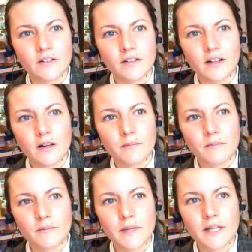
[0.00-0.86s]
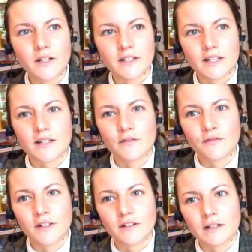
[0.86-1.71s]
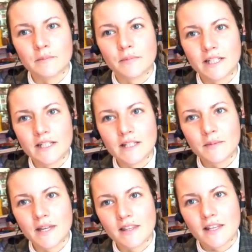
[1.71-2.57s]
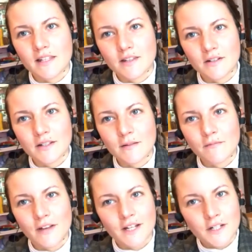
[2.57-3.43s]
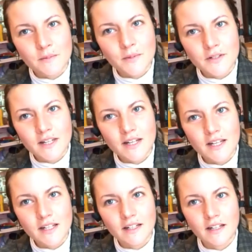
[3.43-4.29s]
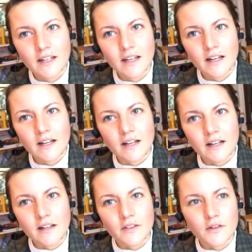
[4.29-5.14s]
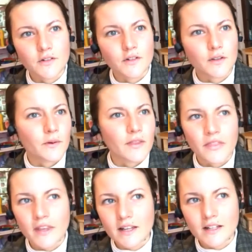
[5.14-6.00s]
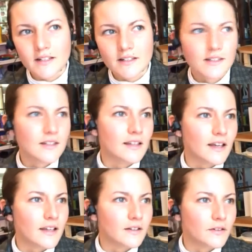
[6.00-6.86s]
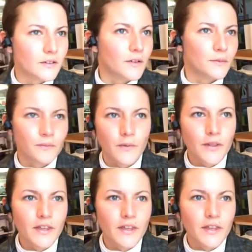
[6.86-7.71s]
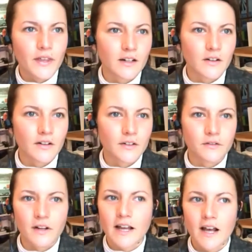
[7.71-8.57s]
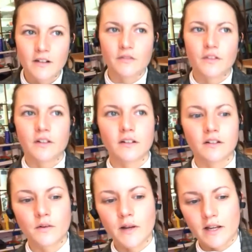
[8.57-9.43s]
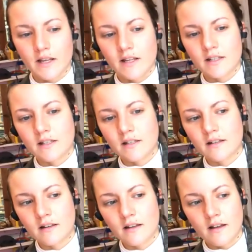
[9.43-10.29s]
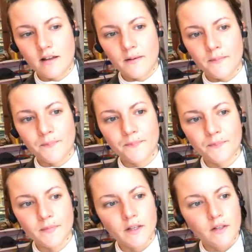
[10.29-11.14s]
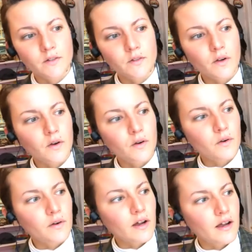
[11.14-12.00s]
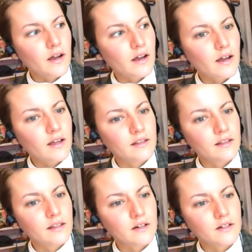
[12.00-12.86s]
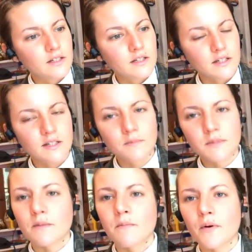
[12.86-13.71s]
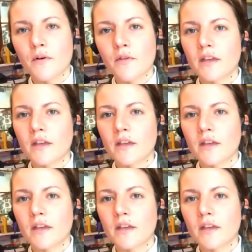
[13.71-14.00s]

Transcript: a meal doesn't feel complete to me unless there's some vegetables in it. And those are the one thing that you run out of the quickest. So there's just some simple